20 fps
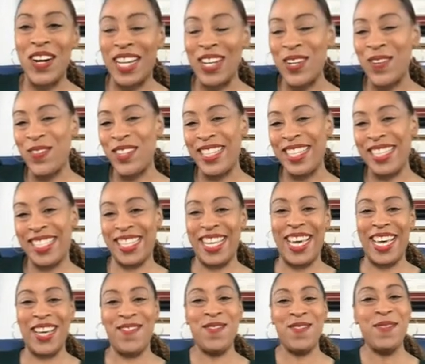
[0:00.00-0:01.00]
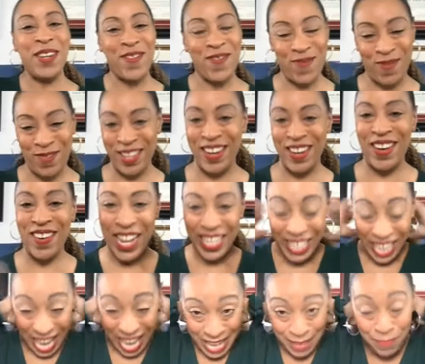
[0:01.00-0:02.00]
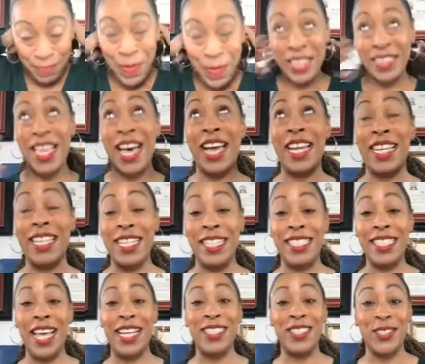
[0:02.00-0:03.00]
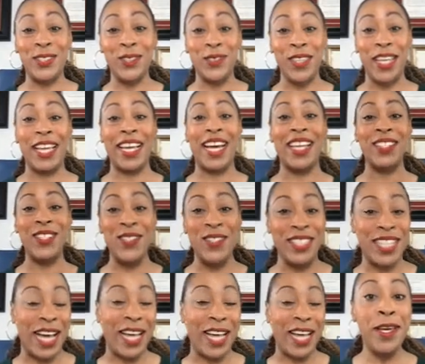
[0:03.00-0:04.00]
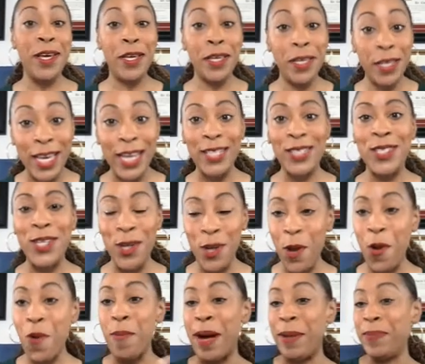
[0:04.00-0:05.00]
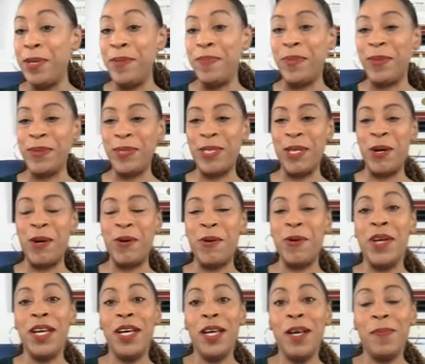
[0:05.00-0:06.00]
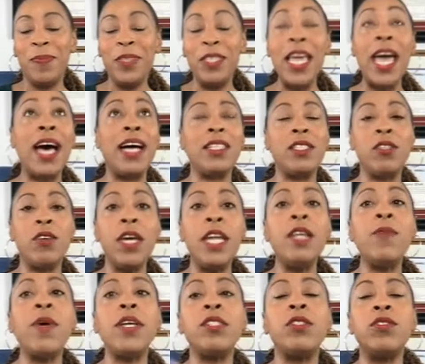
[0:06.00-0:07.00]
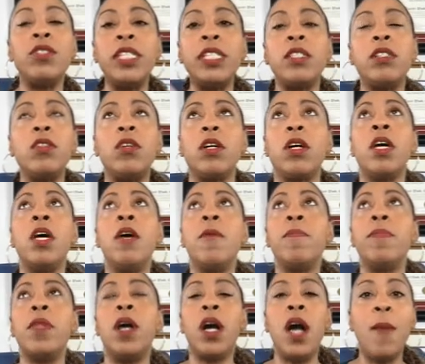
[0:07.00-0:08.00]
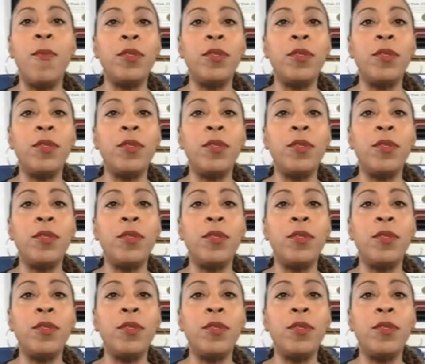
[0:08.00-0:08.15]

I know what they say. We've been, I make that an intentional thing I do is I get to know my people. So yeah. So anyway, so just look, a couple